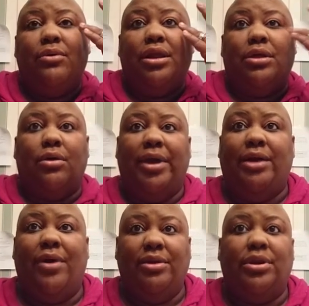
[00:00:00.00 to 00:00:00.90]
I want to look
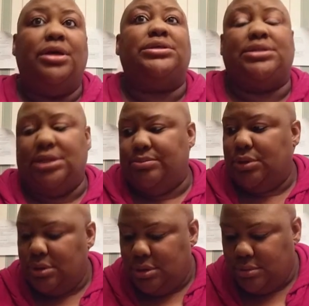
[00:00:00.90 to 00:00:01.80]
awake. Why do you want to look
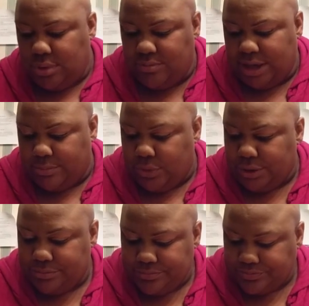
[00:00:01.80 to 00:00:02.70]
asleep? You have makeup
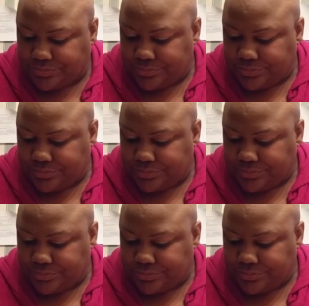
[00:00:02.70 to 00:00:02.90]
on.